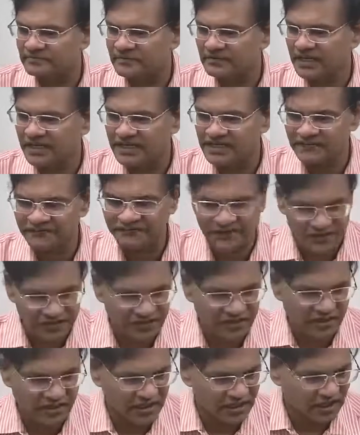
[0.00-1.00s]
That is the first
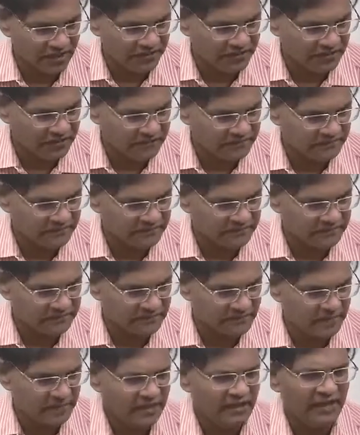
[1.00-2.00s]
contention.
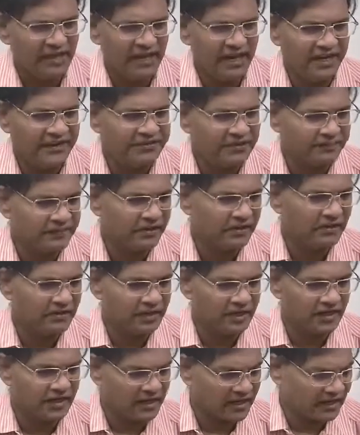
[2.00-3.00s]
And Supreme Court
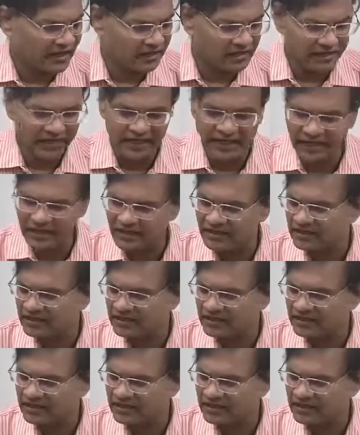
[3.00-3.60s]
already had